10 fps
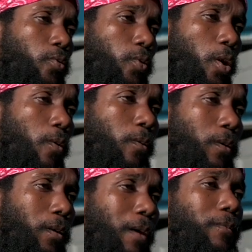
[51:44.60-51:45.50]
do now,
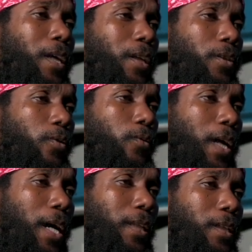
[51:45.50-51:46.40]
I'm telling you
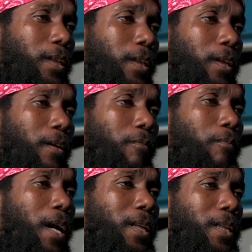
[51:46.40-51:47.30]
that
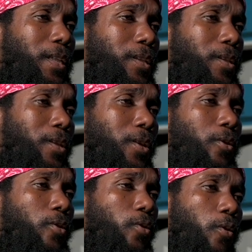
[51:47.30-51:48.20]
badness
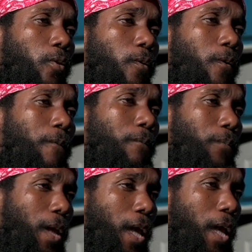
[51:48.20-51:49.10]
don't
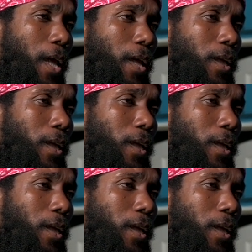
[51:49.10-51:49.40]
pay.